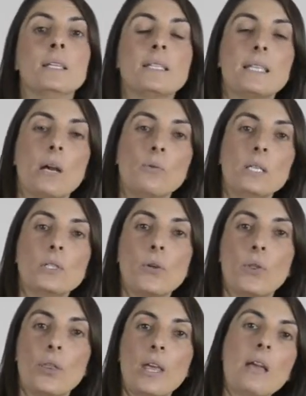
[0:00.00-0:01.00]
For
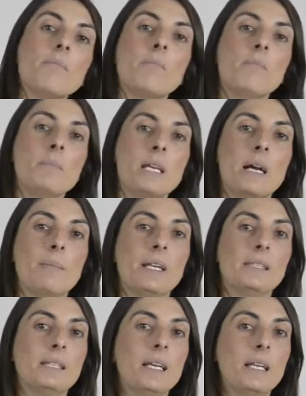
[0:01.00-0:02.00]
example, with
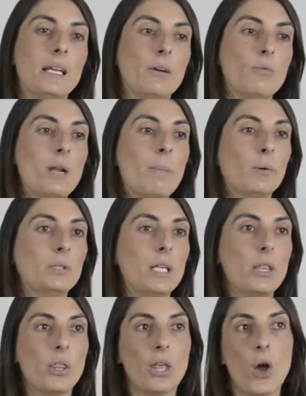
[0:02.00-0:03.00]
an ISO
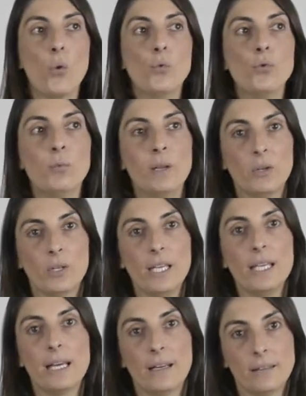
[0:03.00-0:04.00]
of 100,